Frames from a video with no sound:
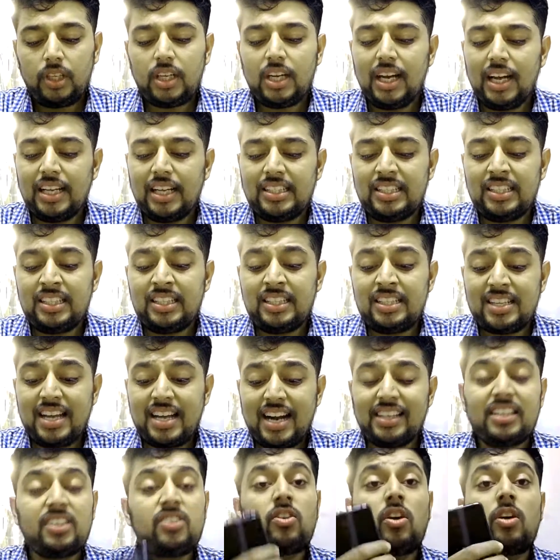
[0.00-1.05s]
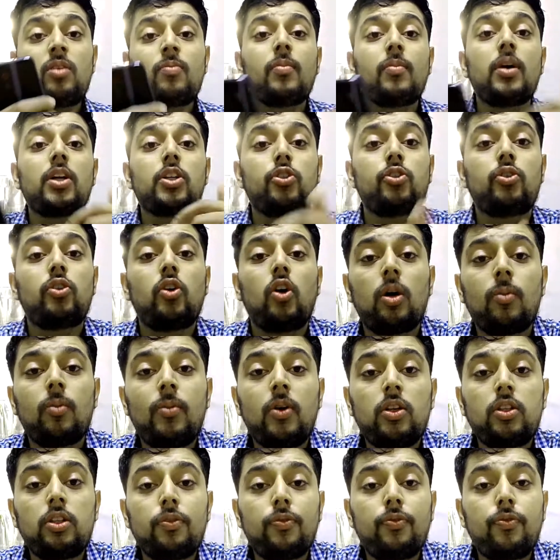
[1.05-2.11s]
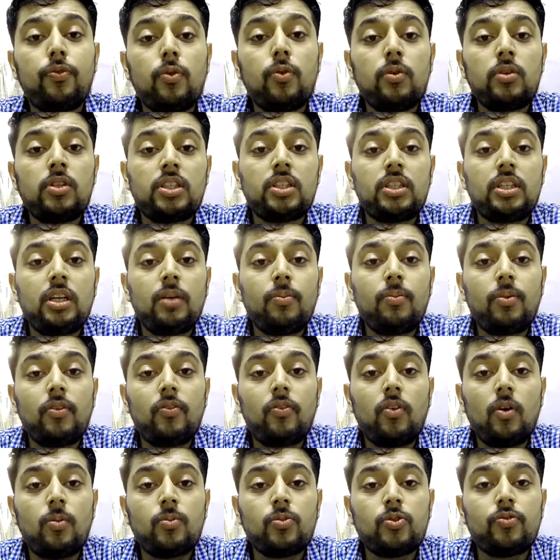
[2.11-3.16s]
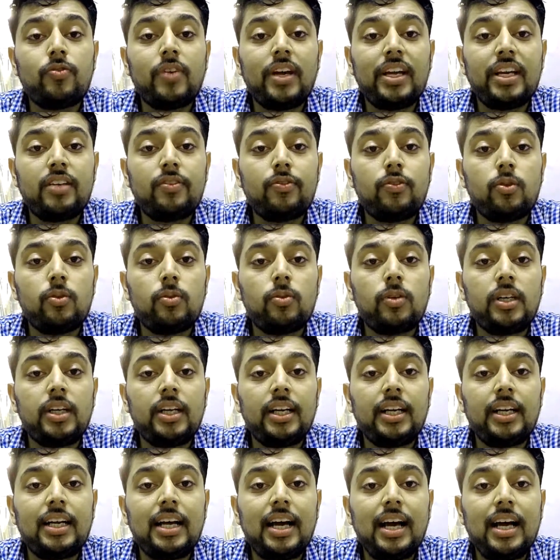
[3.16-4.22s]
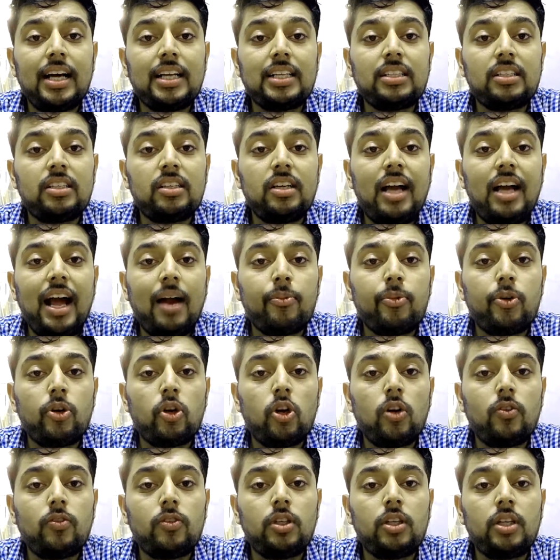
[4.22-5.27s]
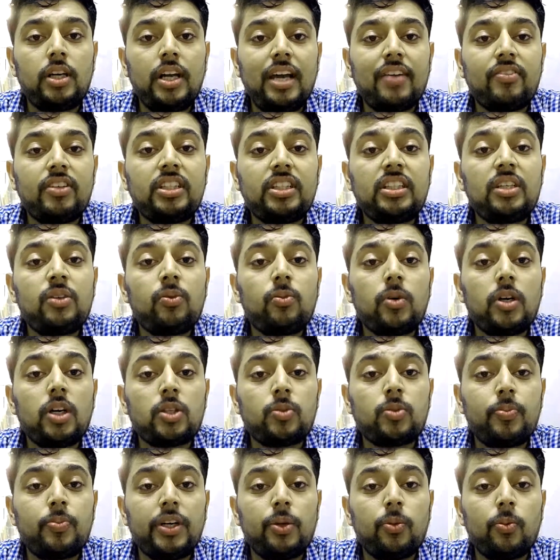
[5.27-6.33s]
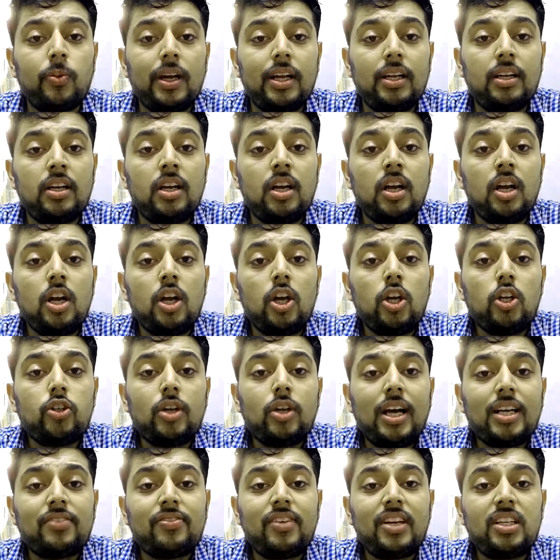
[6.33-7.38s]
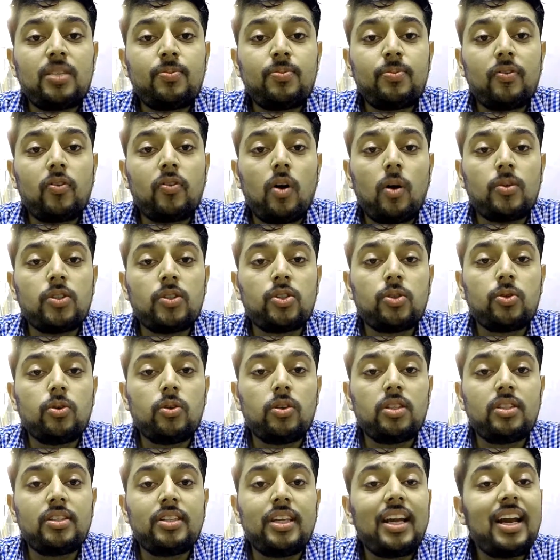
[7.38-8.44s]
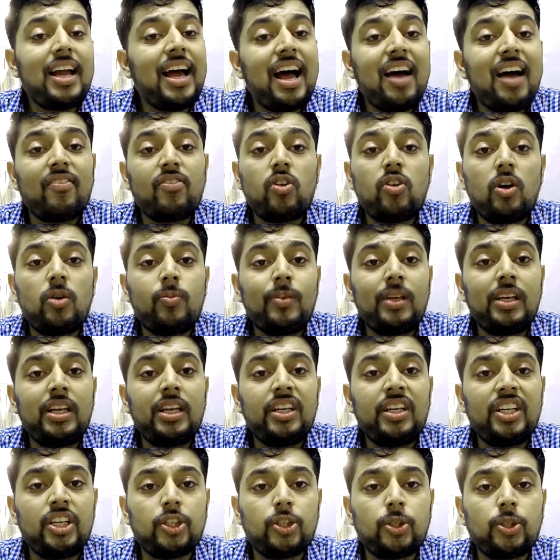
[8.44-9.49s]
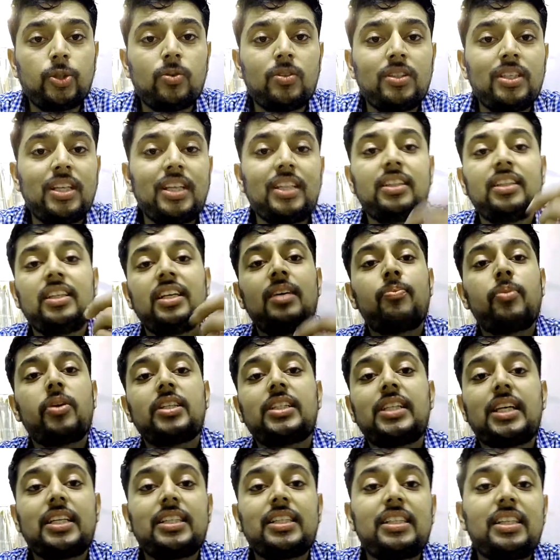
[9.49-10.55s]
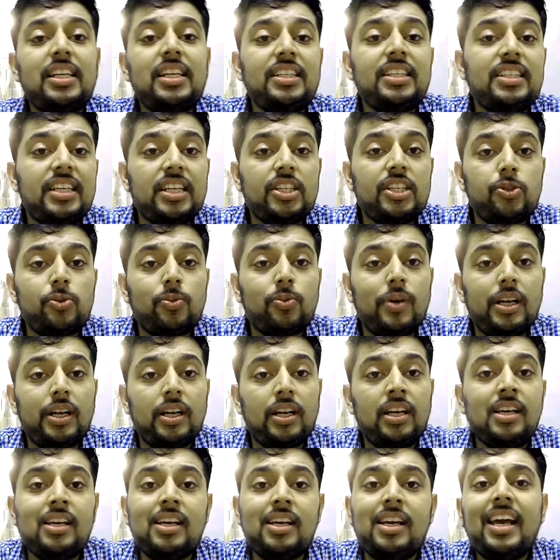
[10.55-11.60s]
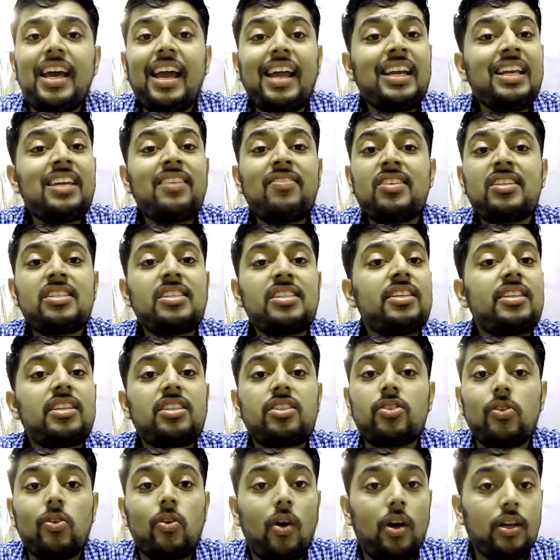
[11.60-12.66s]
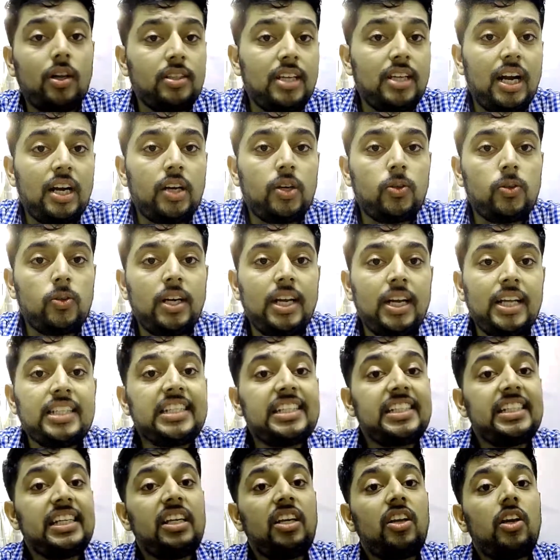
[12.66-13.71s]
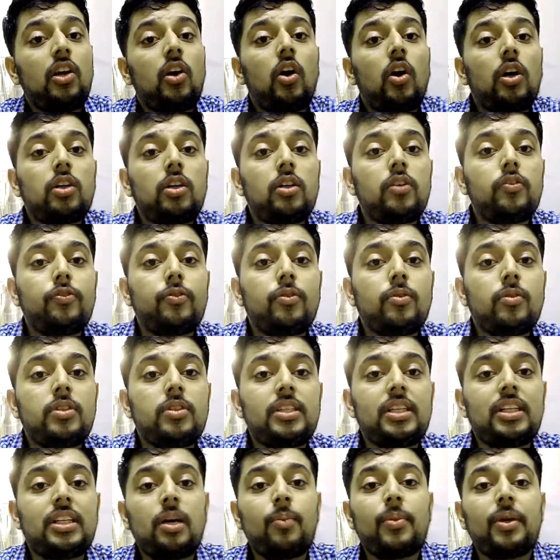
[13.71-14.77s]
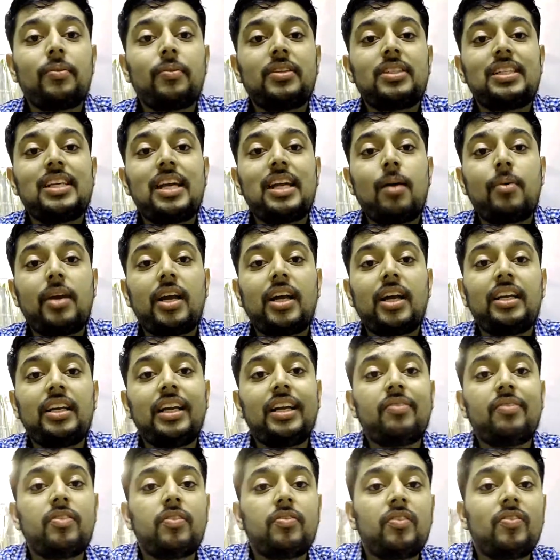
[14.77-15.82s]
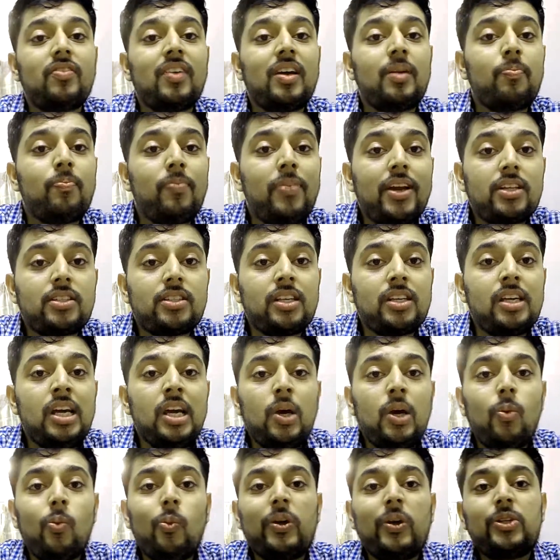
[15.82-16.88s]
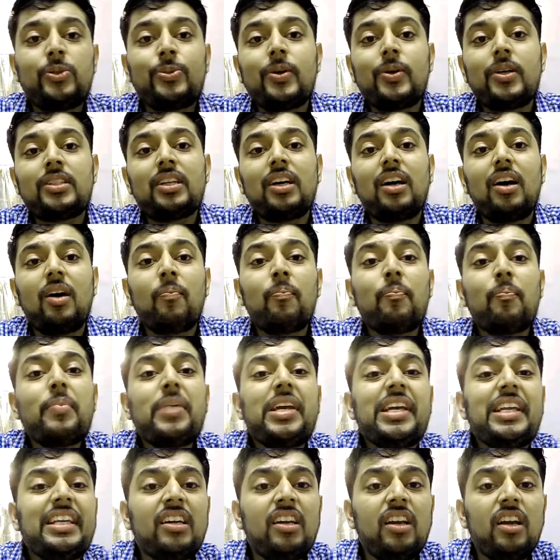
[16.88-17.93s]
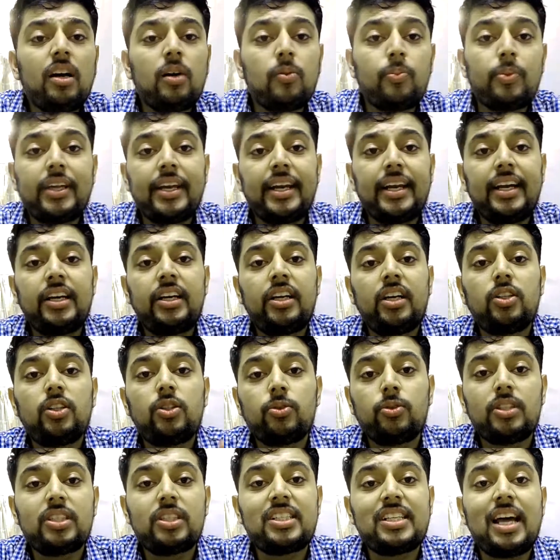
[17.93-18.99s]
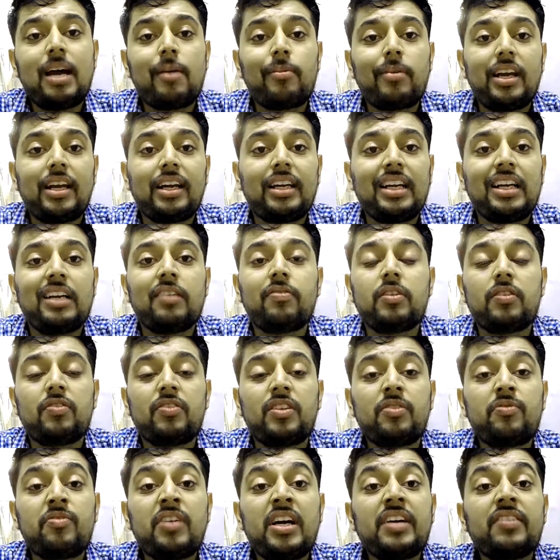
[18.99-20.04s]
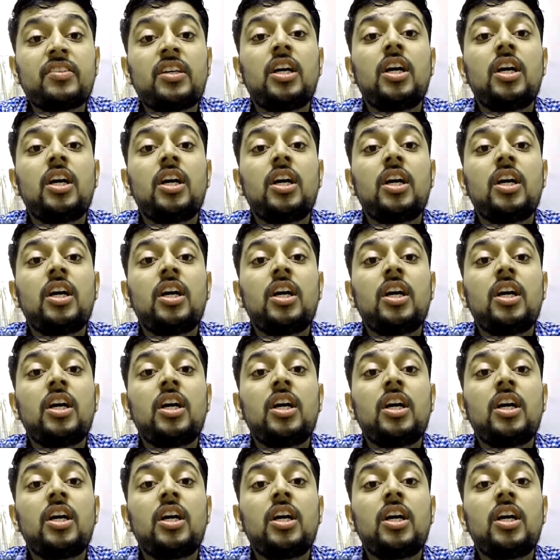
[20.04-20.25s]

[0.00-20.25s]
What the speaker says: Other than that, there's not much to talk about. The phone still performs very fluid. It has a app drawer. Everything works pretty well. So as far as performance goes, there have not been any issues and the processor has aged well. Anyways, it is not that old and still a lot of phones are coming with Snapdragon 855 Plus, which was a menial upgrade to the Snapdragon 855.